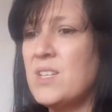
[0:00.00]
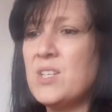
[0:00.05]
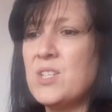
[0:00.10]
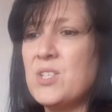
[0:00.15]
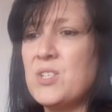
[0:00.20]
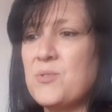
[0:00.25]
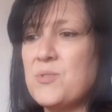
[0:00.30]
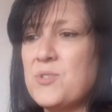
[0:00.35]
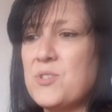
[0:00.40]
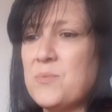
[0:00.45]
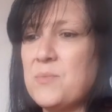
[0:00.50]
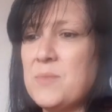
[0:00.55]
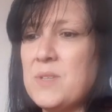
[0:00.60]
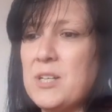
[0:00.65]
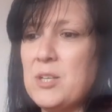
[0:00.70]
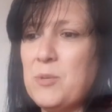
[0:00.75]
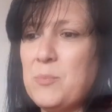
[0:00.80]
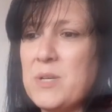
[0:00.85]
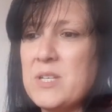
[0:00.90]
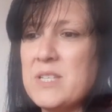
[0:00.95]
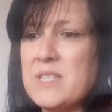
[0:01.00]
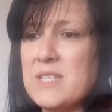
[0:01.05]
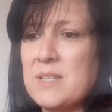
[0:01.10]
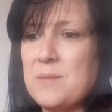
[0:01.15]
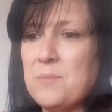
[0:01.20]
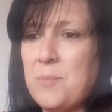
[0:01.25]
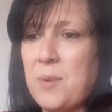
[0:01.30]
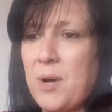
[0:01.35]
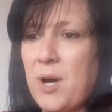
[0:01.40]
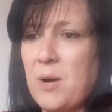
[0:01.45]
do some little bits
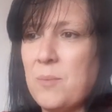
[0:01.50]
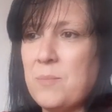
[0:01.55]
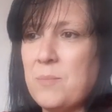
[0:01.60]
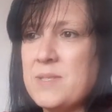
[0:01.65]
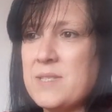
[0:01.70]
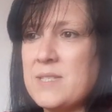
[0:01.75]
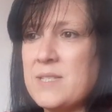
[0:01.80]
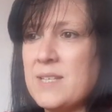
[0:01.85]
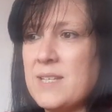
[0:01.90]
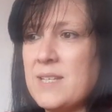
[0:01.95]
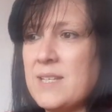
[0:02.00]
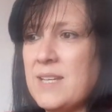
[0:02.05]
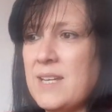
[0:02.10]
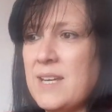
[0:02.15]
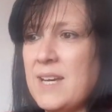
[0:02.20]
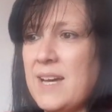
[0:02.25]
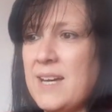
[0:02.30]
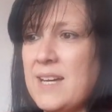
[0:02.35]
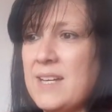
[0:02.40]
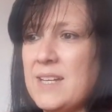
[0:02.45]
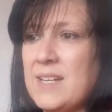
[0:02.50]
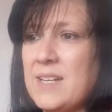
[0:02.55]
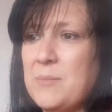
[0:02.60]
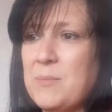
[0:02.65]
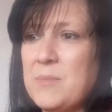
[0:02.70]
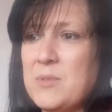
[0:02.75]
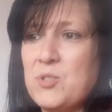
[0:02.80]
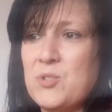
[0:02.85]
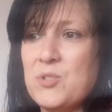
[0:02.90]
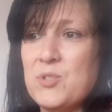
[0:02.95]
and bobs.
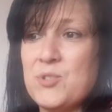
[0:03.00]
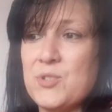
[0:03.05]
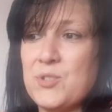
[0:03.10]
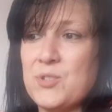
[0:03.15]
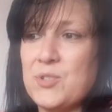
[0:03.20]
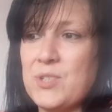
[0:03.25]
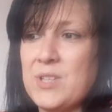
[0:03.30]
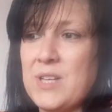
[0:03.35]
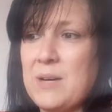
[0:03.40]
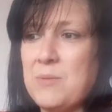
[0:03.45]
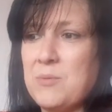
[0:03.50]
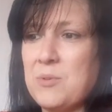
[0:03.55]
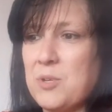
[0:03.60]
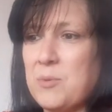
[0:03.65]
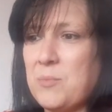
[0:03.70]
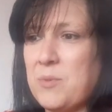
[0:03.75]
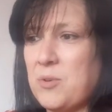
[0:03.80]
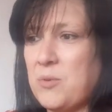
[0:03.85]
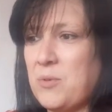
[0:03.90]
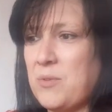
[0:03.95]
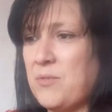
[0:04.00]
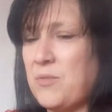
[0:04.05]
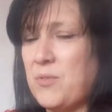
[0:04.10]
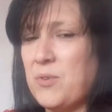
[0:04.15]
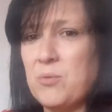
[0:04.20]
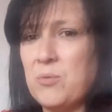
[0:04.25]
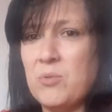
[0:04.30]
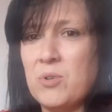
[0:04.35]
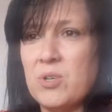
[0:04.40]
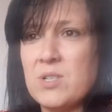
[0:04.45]
Doesn't look like we're going to be going for a
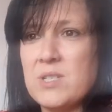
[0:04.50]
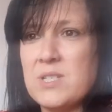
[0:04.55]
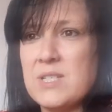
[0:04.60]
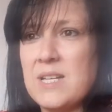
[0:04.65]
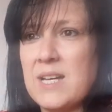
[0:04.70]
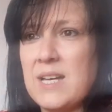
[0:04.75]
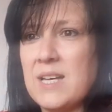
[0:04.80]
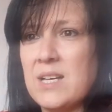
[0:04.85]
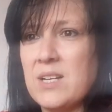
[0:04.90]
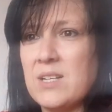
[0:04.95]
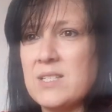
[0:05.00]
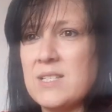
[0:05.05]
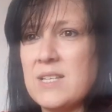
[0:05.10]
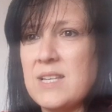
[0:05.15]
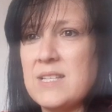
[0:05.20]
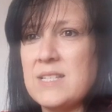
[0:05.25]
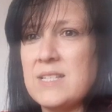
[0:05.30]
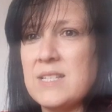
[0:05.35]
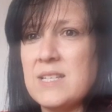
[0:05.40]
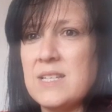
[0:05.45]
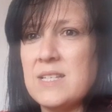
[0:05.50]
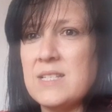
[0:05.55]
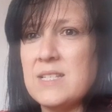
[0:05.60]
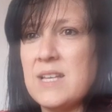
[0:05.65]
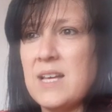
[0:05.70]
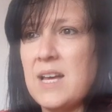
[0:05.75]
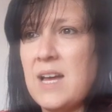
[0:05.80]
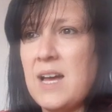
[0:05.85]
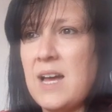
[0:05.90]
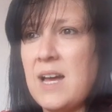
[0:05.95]
walk today because it is
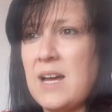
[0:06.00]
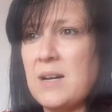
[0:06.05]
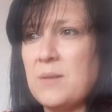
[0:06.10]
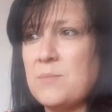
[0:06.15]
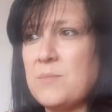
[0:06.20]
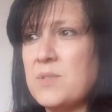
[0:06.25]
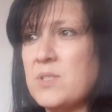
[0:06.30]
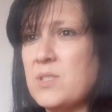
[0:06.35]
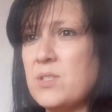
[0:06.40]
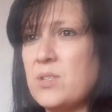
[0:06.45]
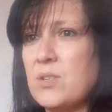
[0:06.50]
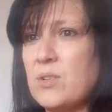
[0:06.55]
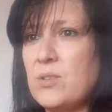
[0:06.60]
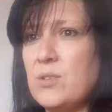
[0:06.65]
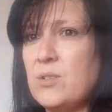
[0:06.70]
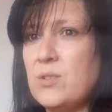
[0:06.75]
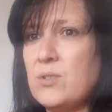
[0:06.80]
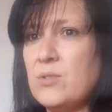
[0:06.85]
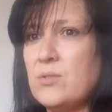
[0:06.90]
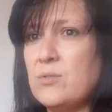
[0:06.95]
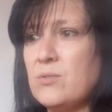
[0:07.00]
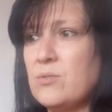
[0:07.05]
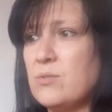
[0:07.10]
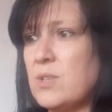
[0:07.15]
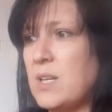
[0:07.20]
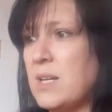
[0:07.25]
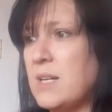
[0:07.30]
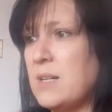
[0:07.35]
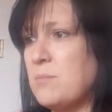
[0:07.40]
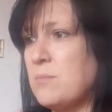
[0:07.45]

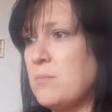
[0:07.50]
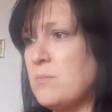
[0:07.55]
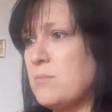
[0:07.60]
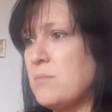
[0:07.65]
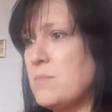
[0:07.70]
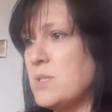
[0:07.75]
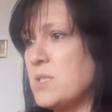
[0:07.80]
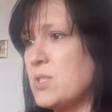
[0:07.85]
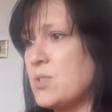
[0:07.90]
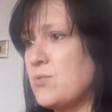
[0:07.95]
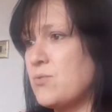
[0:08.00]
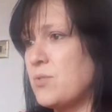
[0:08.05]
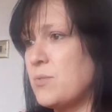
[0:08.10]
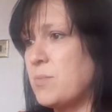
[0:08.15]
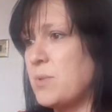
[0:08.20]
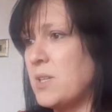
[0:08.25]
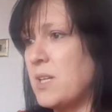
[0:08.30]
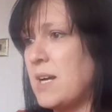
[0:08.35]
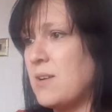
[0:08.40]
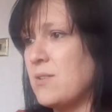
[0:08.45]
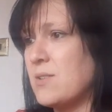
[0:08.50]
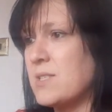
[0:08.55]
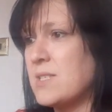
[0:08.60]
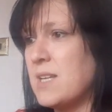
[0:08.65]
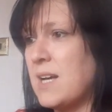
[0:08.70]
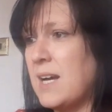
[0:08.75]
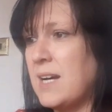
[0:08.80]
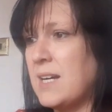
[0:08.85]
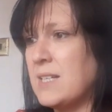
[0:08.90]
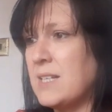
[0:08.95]
absolutely miserable
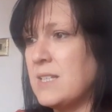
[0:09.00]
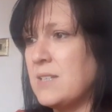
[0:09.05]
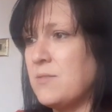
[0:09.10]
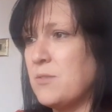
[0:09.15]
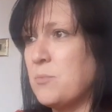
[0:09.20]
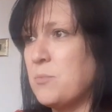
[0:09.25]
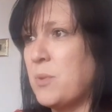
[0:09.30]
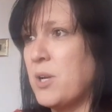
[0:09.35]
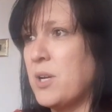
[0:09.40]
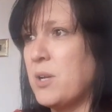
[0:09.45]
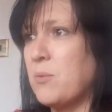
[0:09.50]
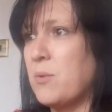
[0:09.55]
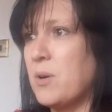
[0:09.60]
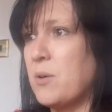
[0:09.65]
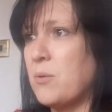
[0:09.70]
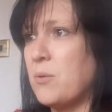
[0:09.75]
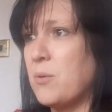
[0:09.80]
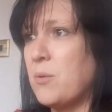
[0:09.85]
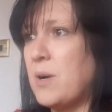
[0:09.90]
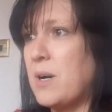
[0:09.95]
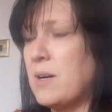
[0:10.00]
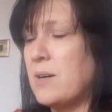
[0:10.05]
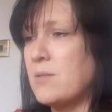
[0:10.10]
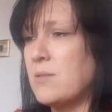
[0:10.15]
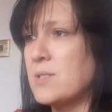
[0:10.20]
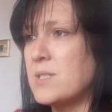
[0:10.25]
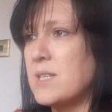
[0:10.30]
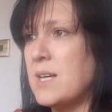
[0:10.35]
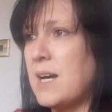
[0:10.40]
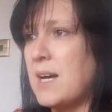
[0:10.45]
outside. Even Bonnie won't go
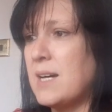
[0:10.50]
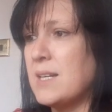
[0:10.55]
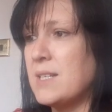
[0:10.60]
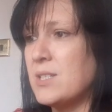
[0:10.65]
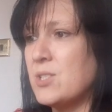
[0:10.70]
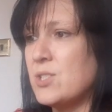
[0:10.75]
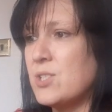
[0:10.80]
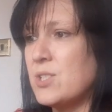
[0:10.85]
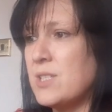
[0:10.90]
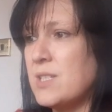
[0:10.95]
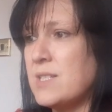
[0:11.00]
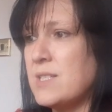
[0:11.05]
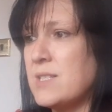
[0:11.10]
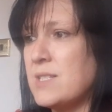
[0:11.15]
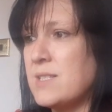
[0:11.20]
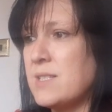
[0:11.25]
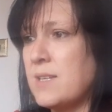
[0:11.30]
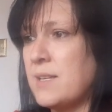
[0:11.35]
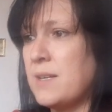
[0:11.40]
outside and she's